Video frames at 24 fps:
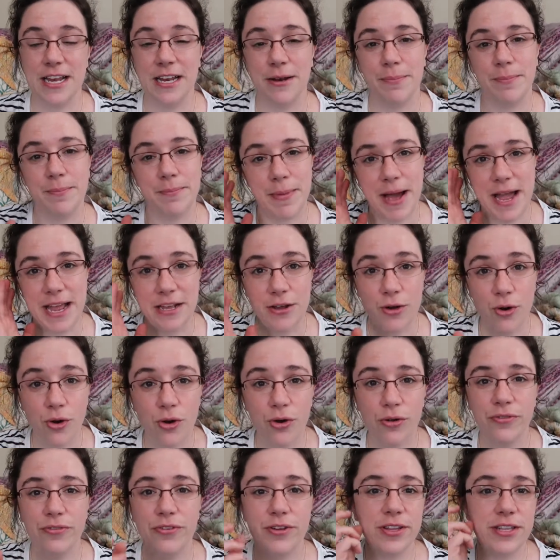And my
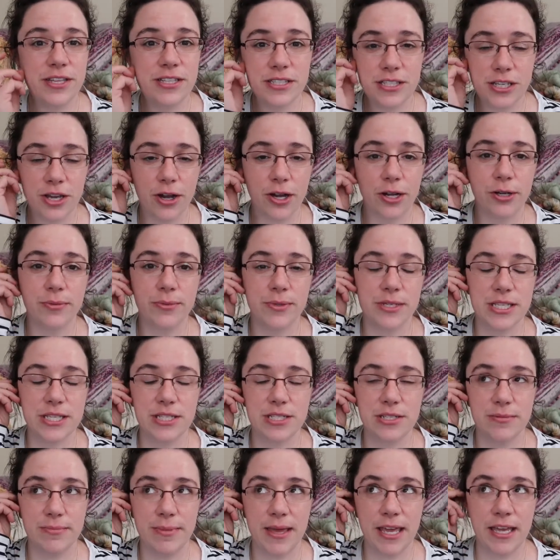goal for this yarn was
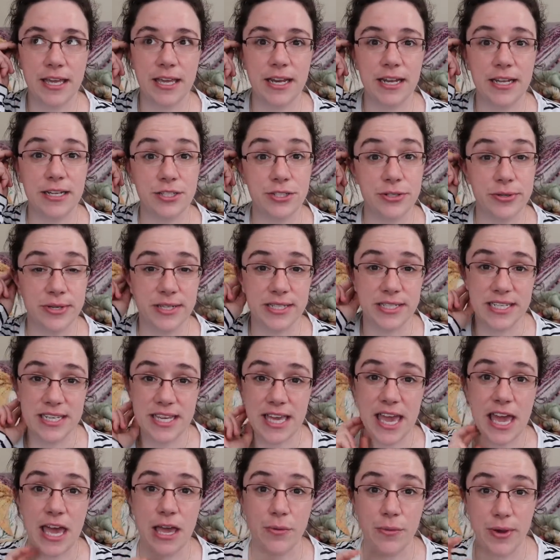to make it into a
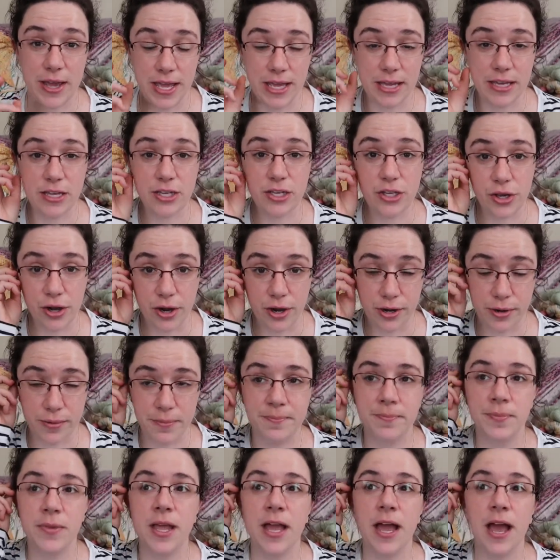DK weight
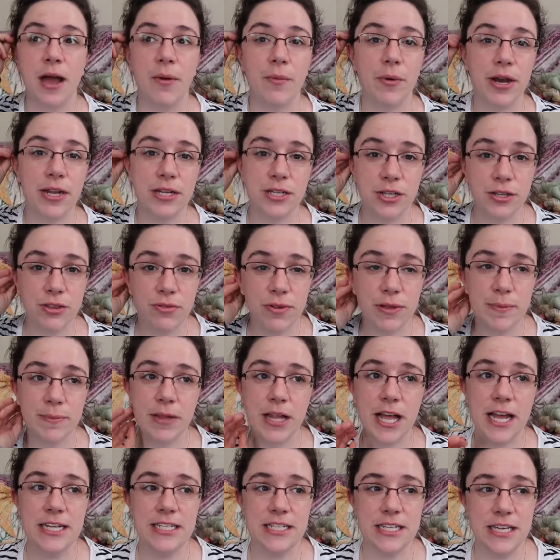yarn. I wanted a
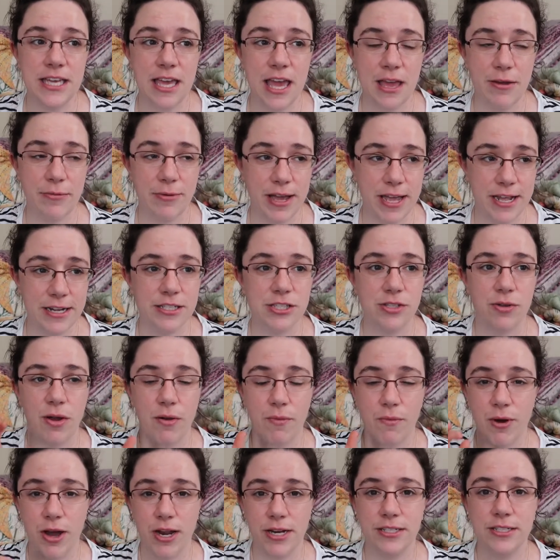3-ply DK weight, so I
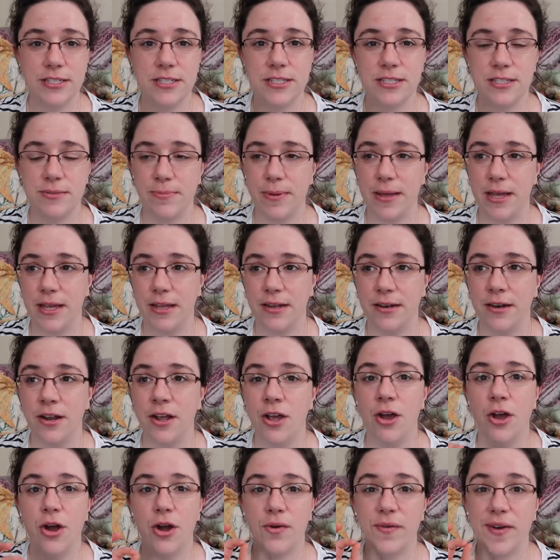wanted to spin
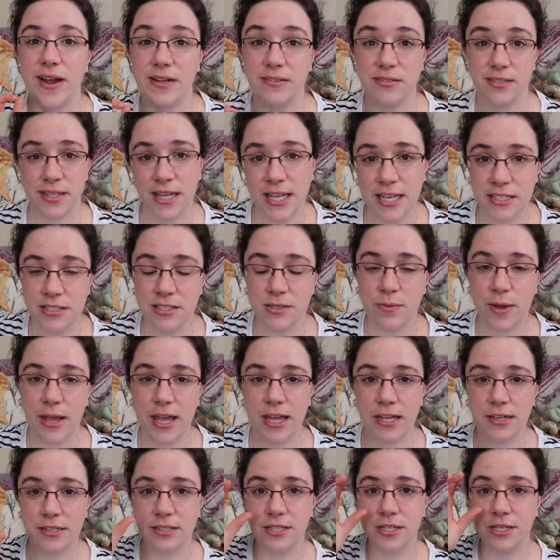around a lace
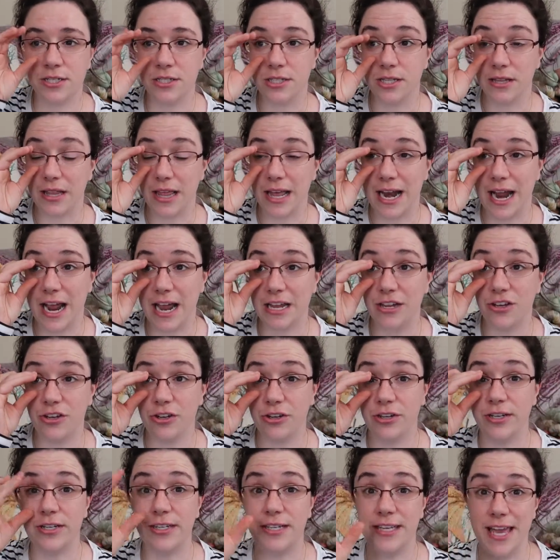weight so that I
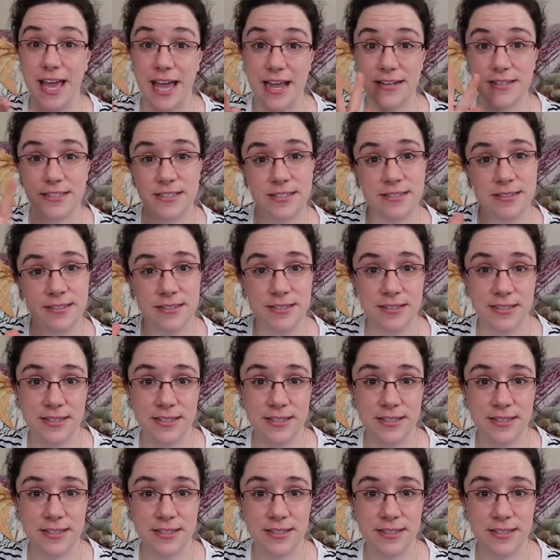could get